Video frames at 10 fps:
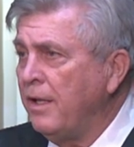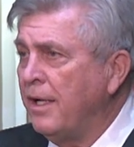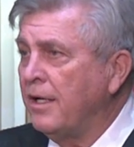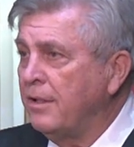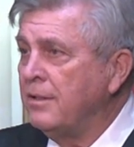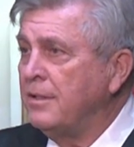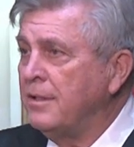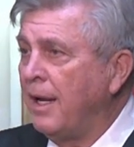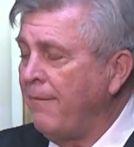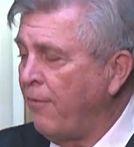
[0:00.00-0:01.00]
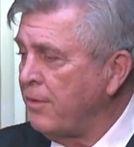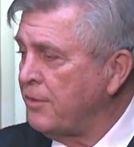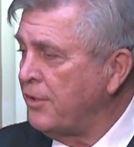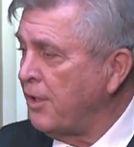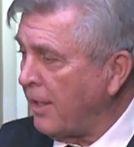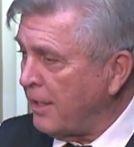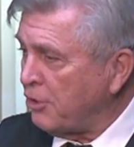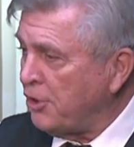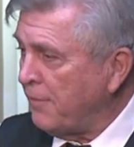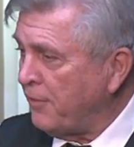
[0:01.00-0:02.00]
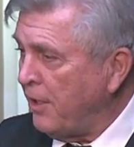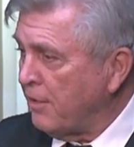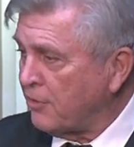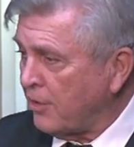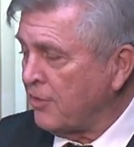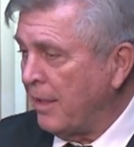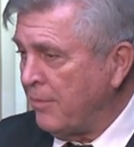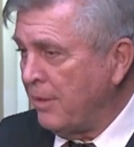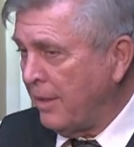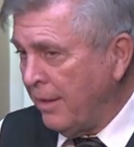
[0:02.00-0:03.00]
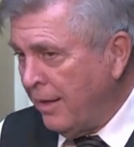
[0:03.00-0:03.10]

a good time for us to kind of shift gears because I'm going to